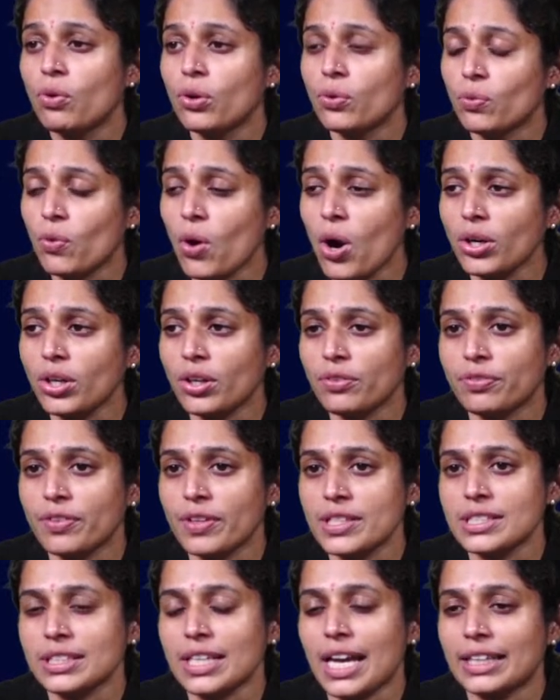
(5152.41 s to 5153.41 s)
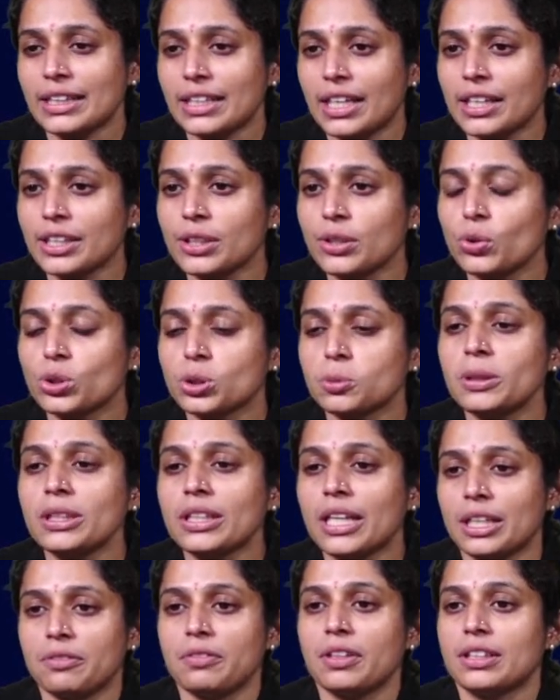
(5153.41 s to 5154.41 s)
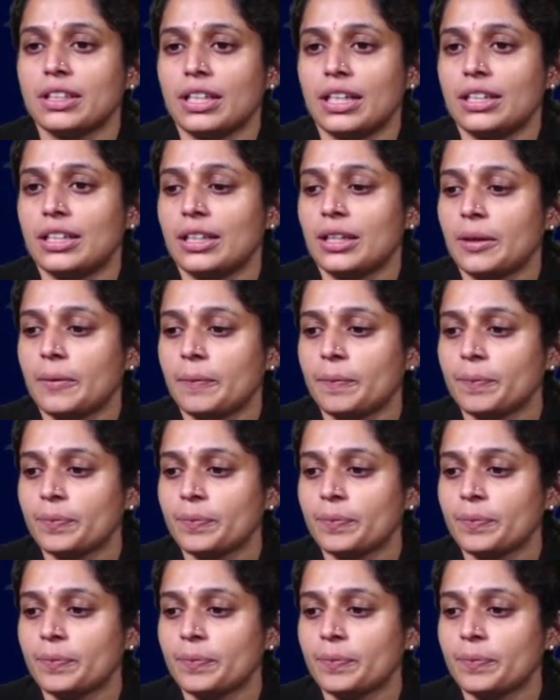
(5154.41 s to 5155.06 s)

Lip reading: For what offence can the accused be convicted?